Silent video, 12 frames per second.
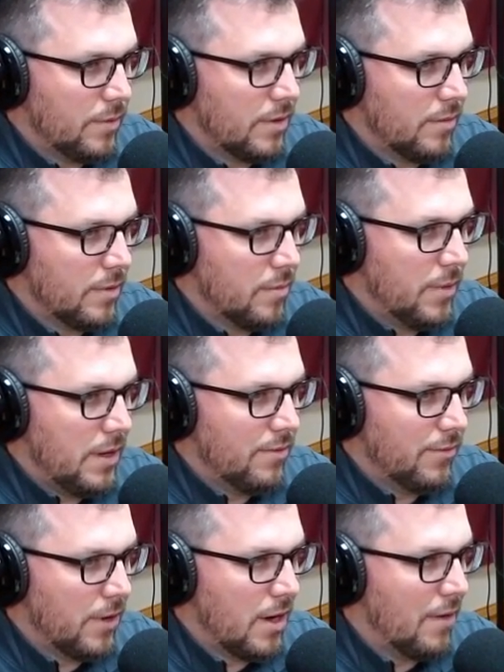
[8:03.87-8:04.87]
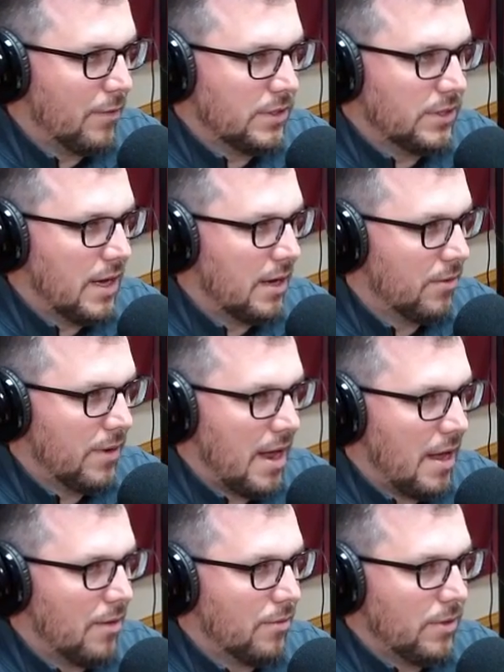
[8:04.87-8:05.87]
competing for a conference title
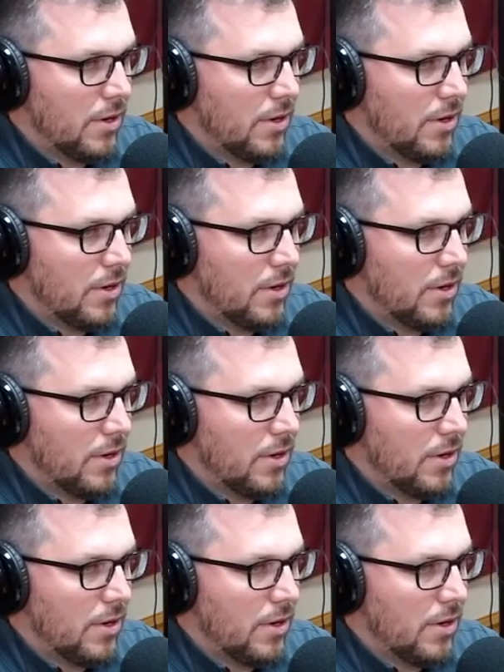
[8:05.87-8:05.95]
now.